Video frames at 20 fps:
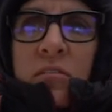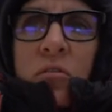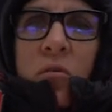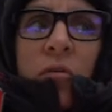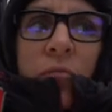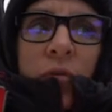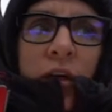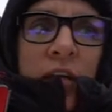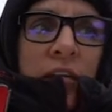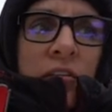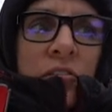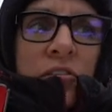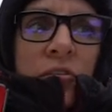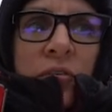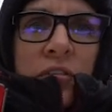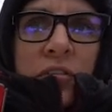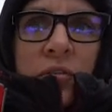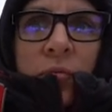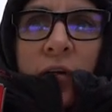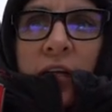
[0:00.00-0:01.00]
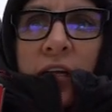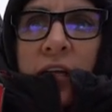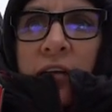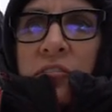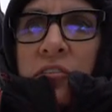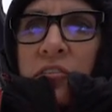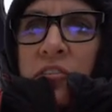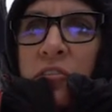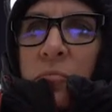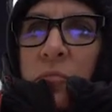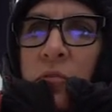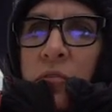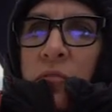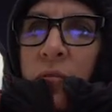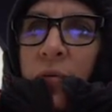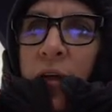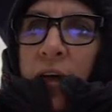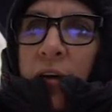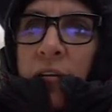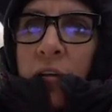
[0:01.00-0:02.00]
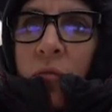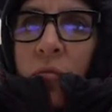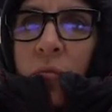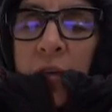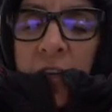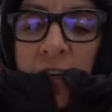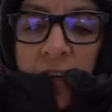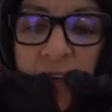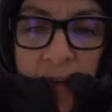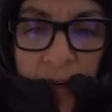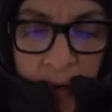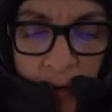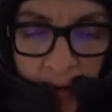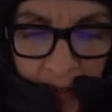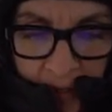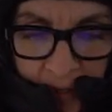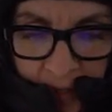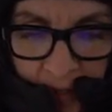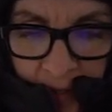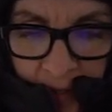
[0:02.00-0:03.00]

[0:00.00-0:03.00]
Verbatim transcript: us going right into it, so we're gonna have to just move around it when we get near it.